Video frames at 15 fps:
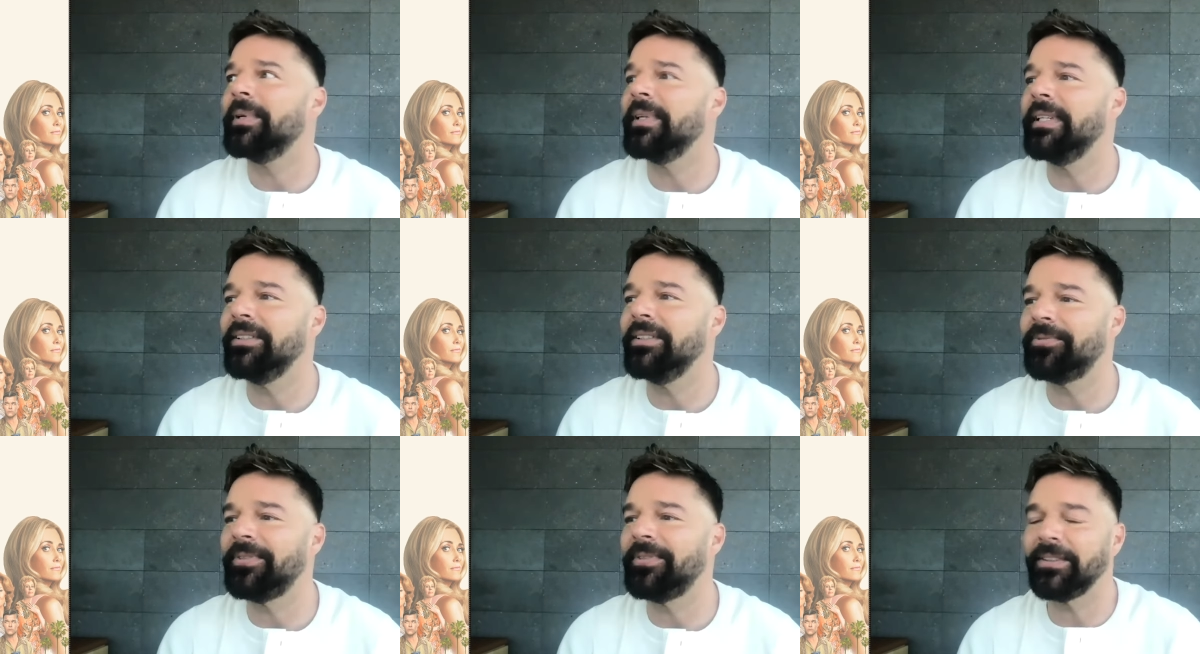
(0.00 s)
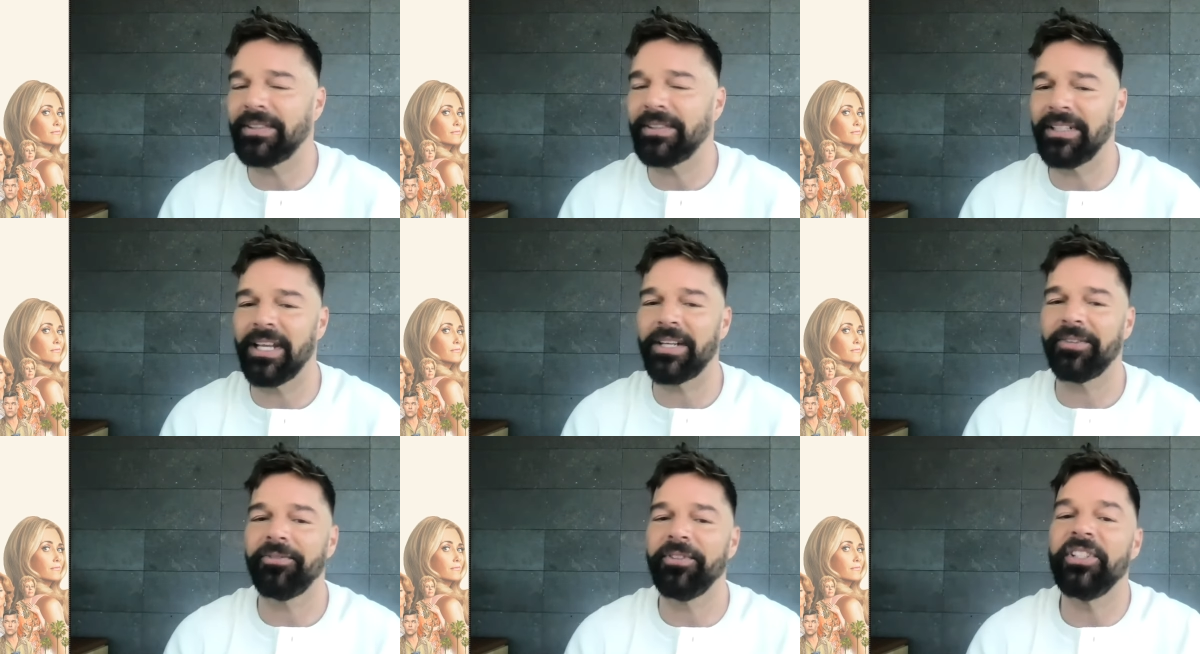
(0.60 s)
Speaker 1: he's felt a lot
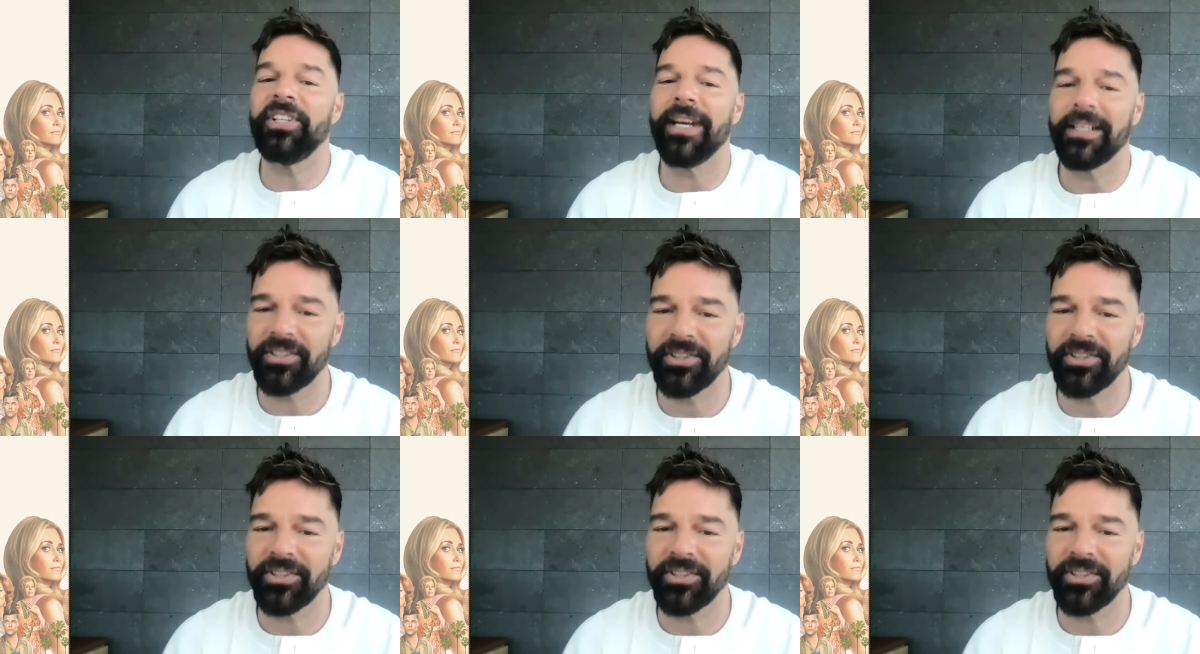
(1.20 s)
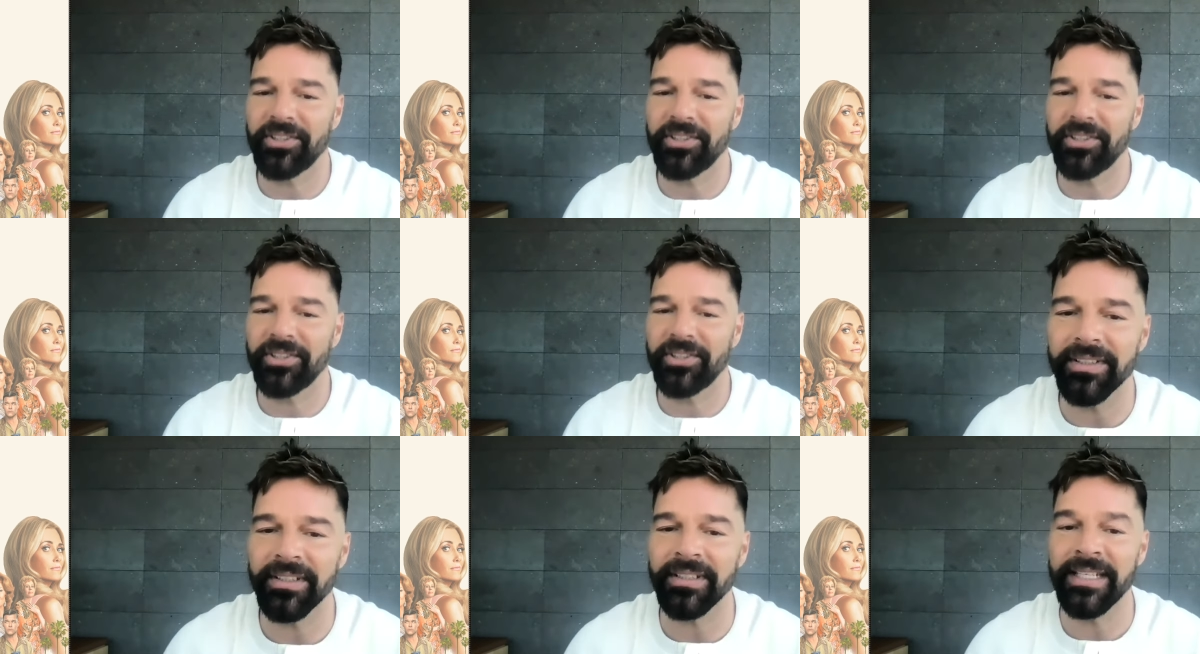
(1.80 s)
of rejection in
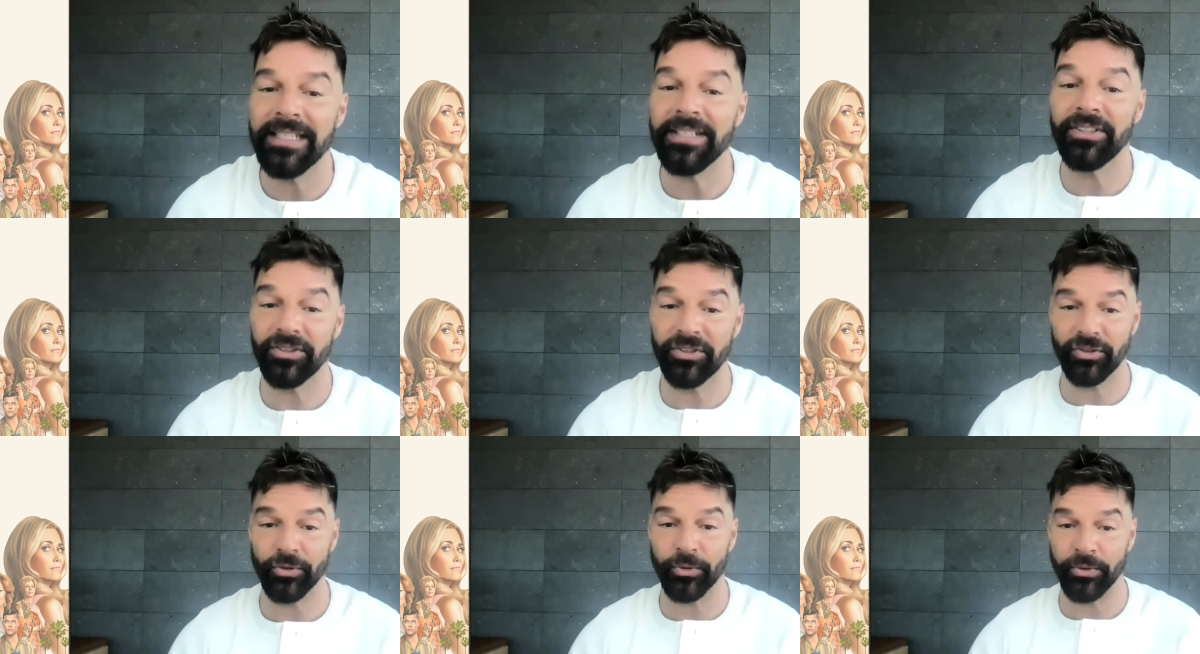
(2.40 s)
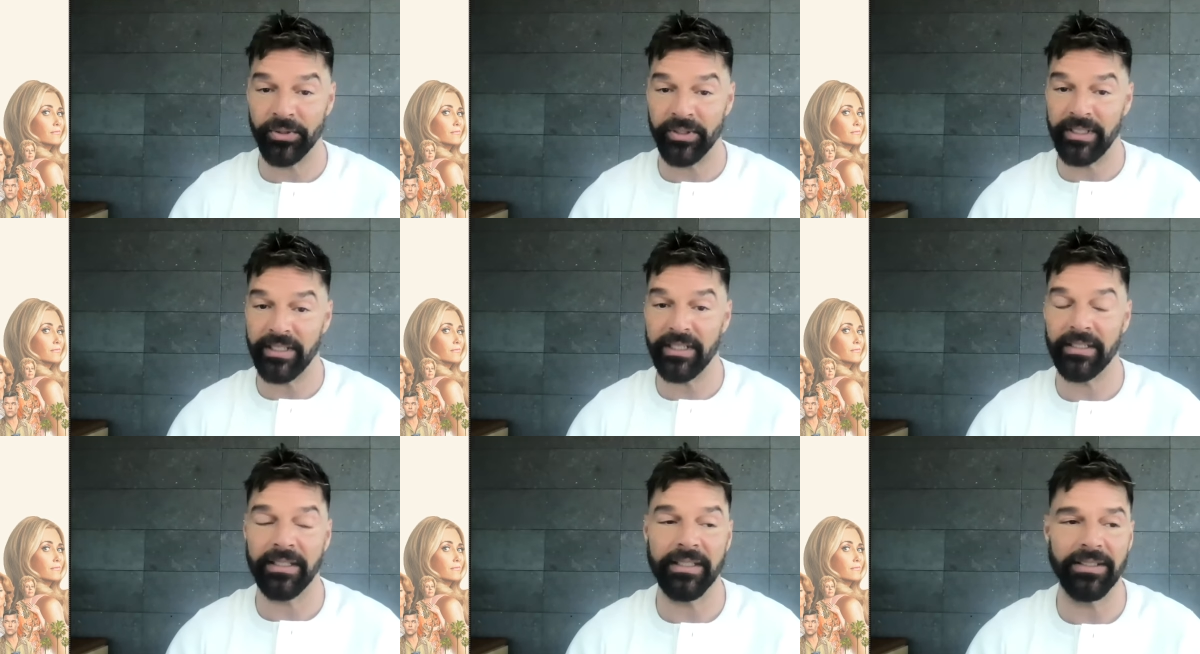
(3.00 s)
his story,
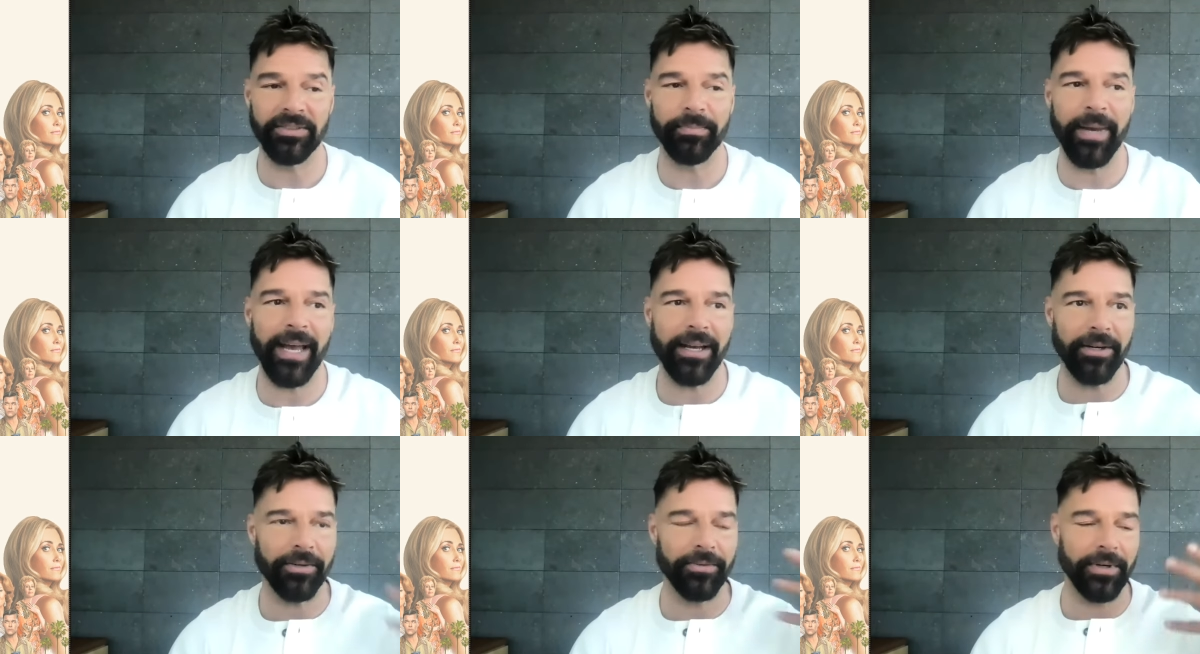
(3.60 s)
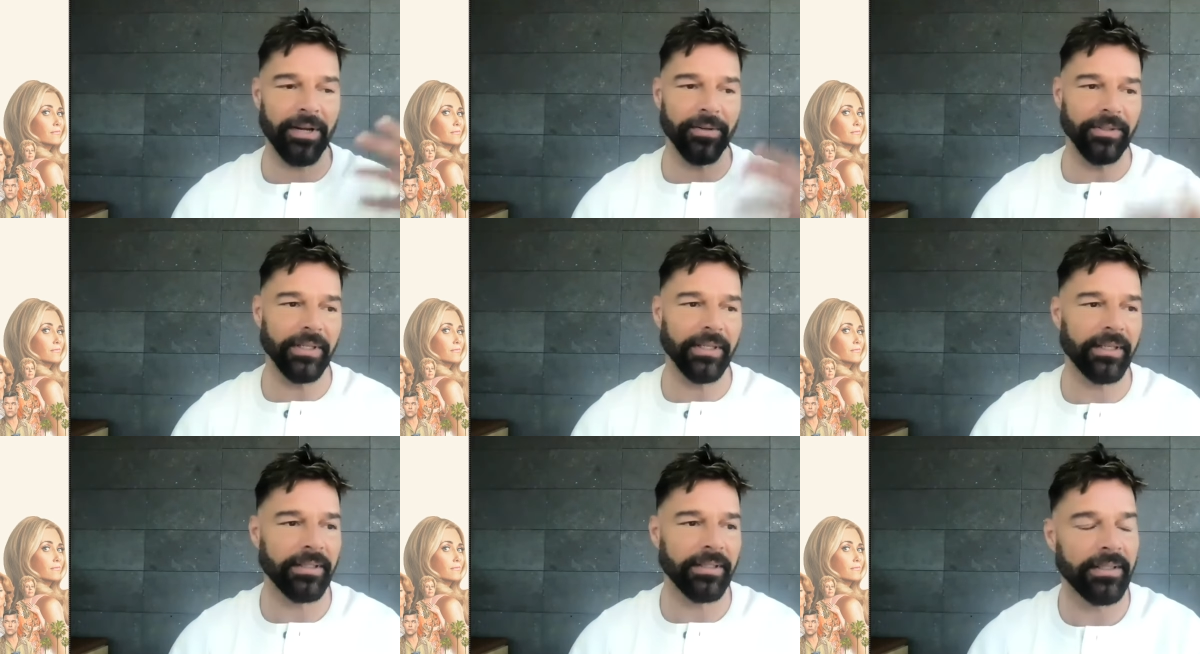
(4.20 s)
in his background,
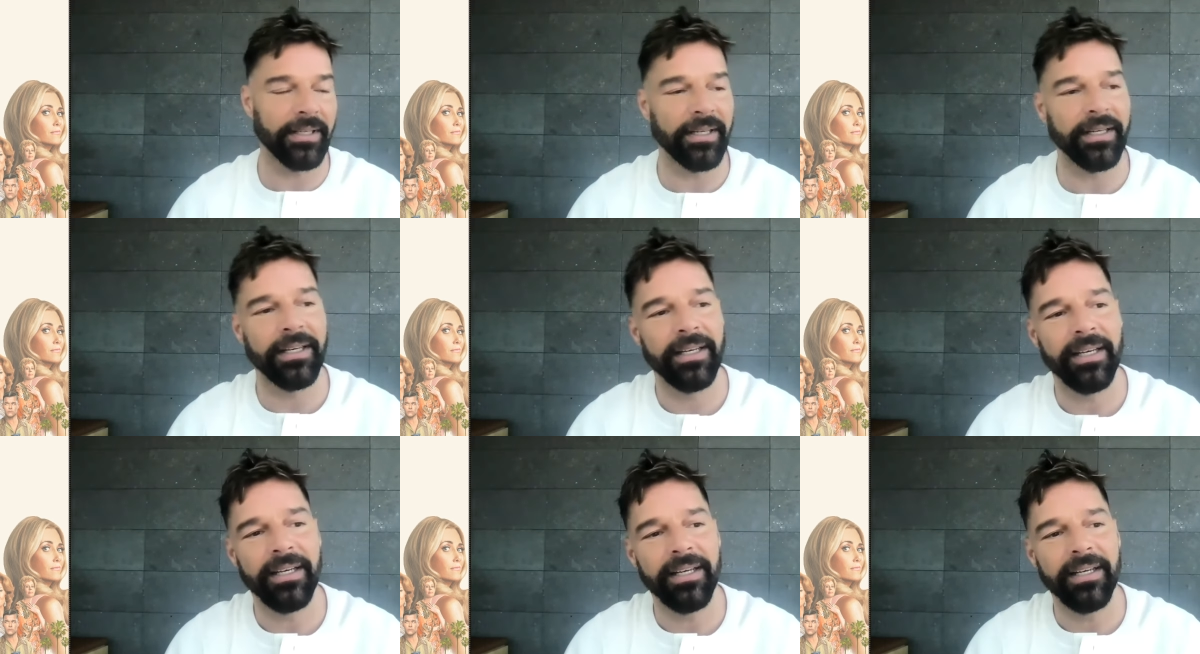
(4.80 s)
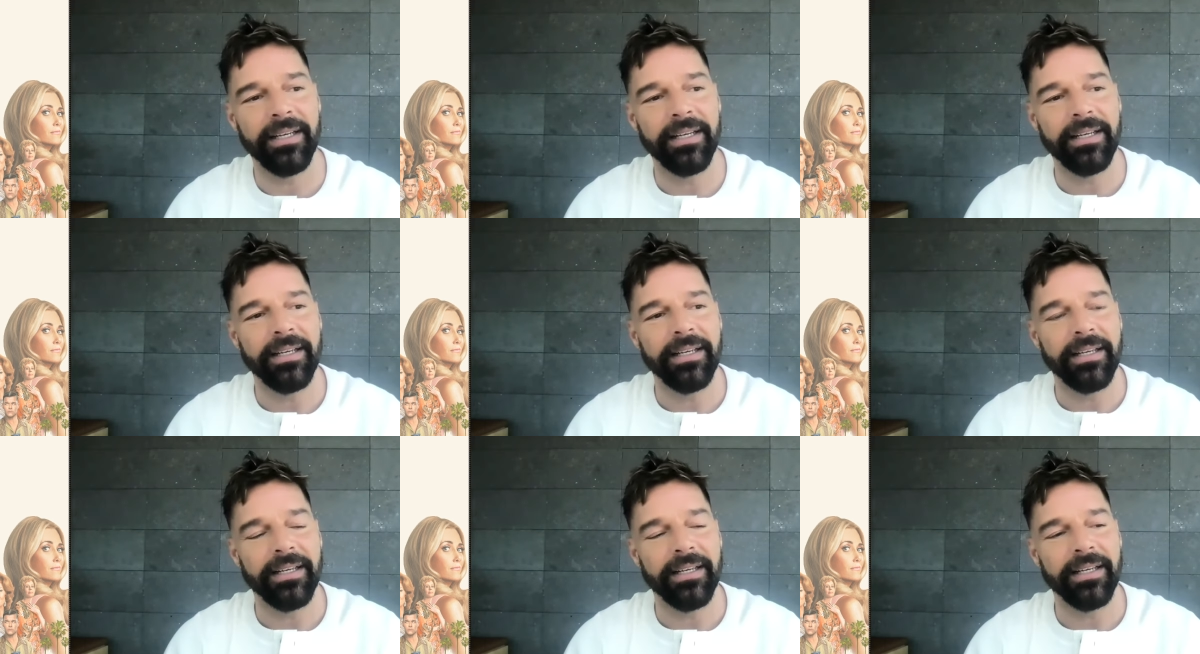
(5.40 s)
and
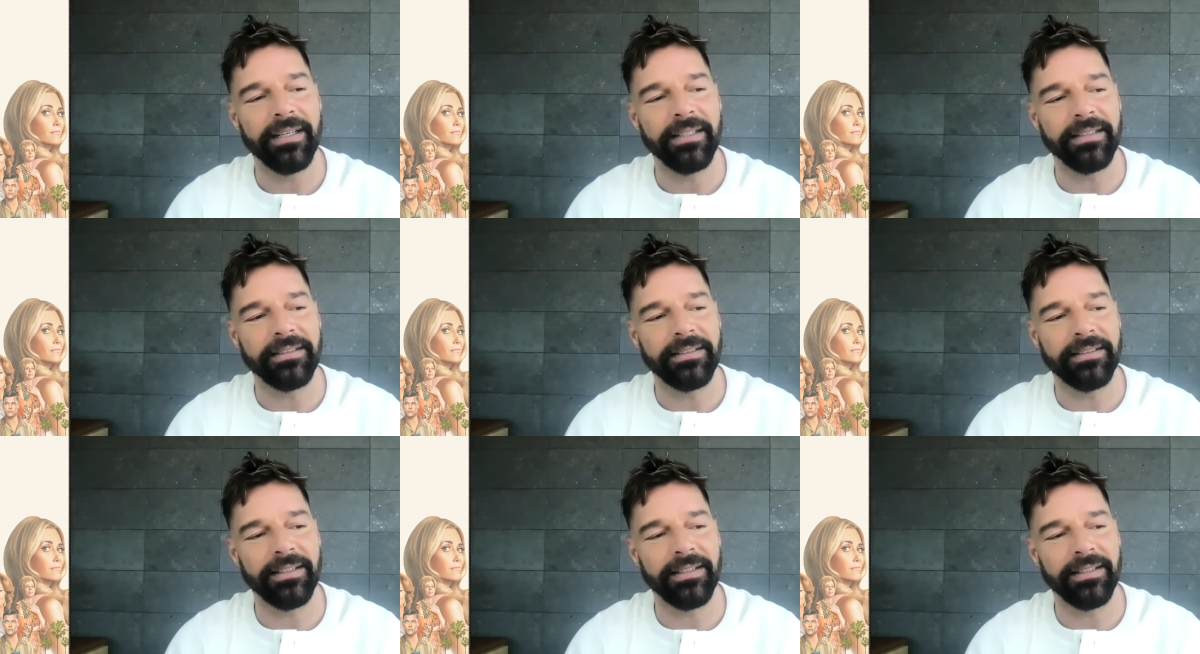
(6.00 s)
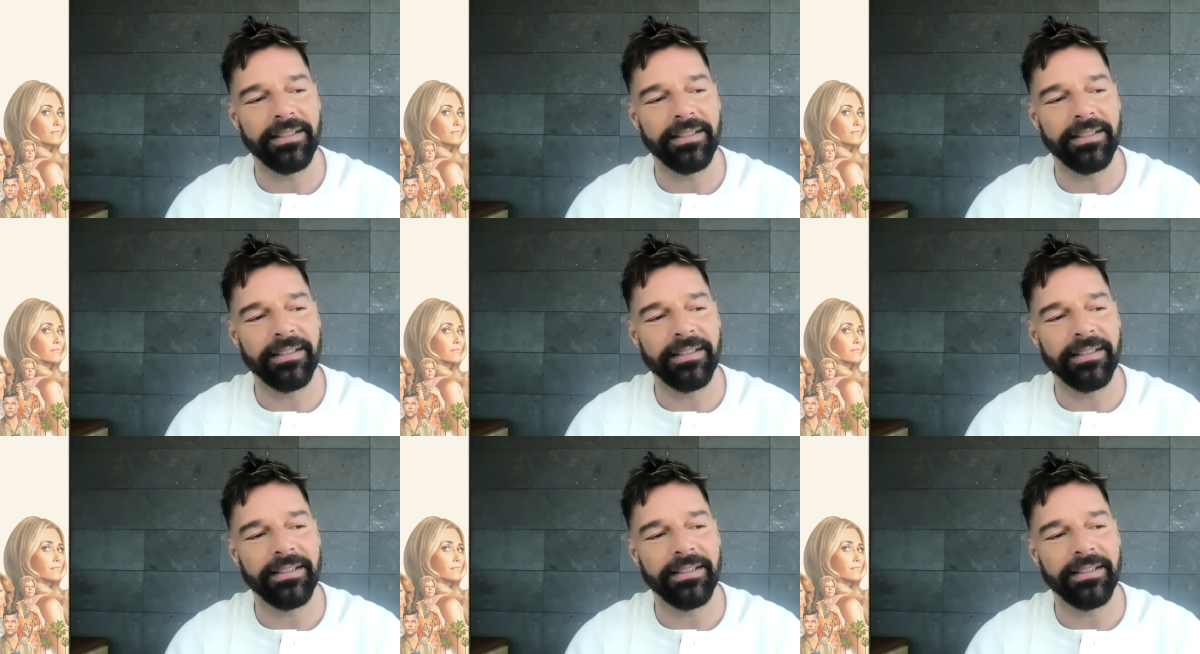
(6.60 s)
it's